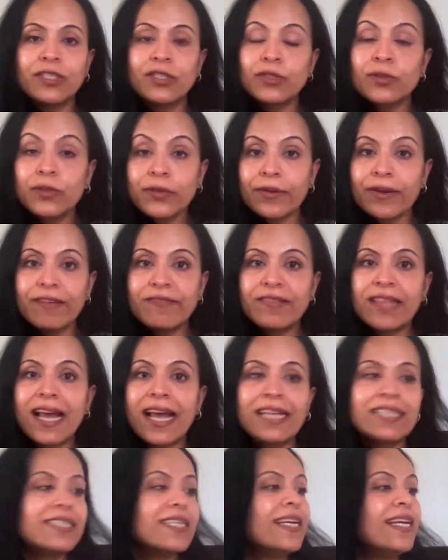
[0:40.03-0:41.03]
You do crave
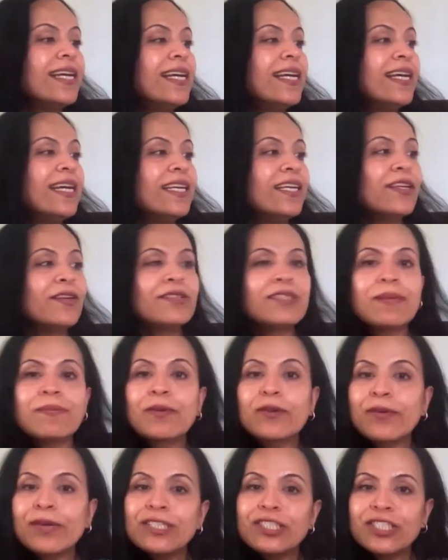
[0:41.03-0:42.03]
that, you know,
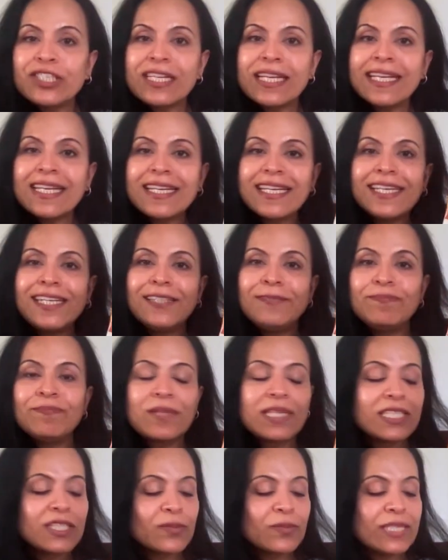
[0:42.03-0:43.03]
some crunchy,
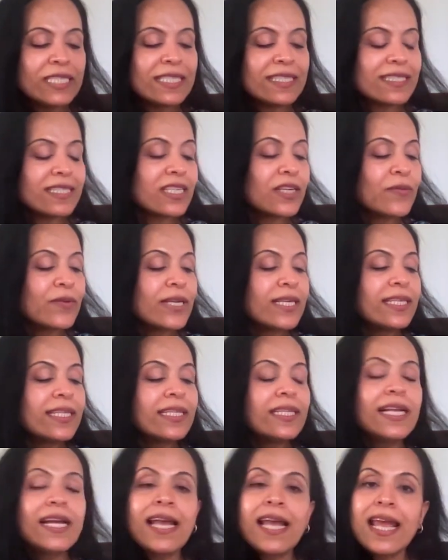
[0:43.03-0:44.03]
um, sweet
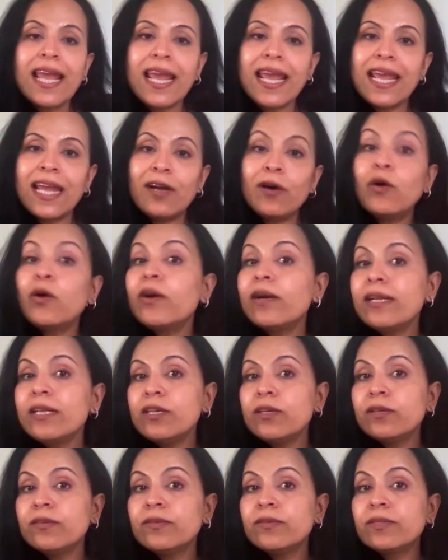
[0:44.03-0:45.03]
cereal, eh, or
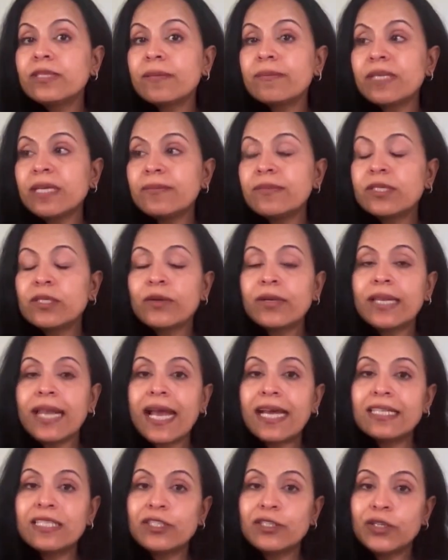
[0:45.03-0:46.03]
you sometimes you can
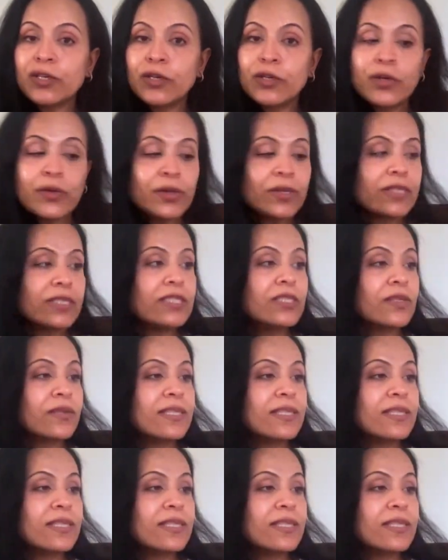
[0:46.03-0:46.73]
add it to your yogurt.